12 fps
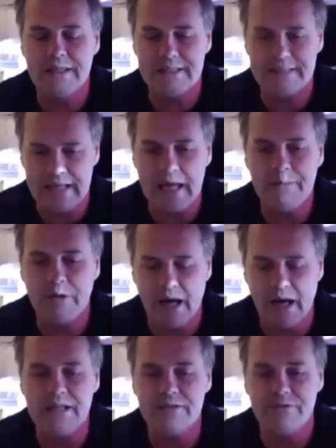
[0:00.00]
the same
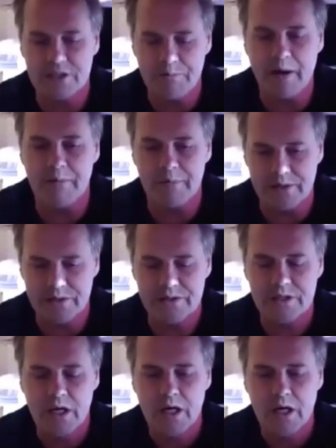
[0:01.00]
kind of experiments,